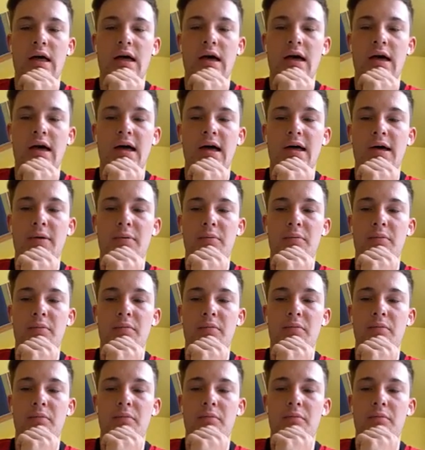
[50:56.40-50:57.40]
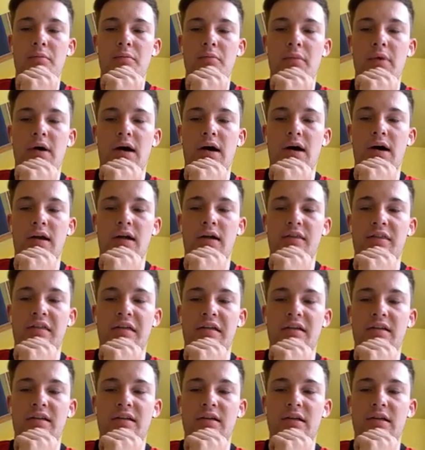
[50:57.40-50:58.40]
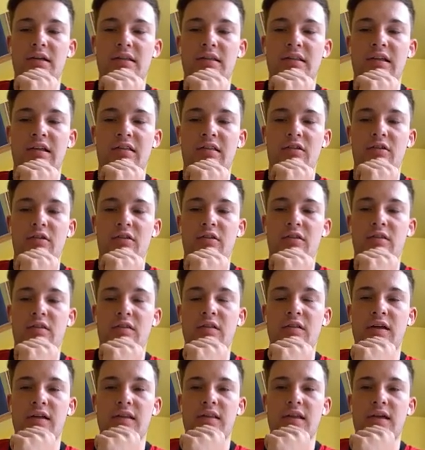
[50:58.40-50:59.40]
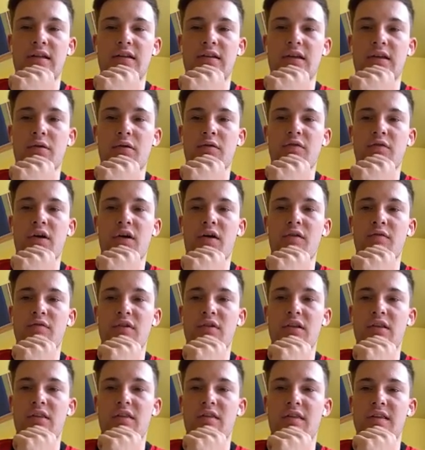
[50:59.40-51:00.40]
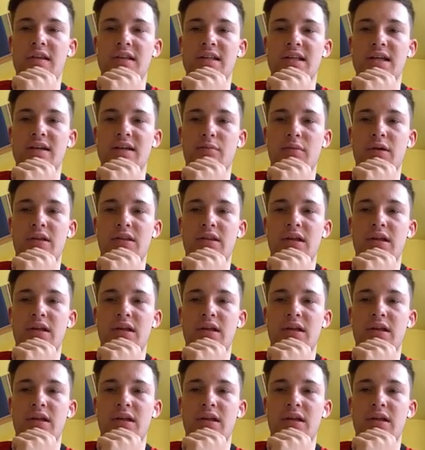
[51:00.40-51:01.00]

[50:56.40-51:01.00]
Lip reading: And I think that's because like they do have confidence in the team.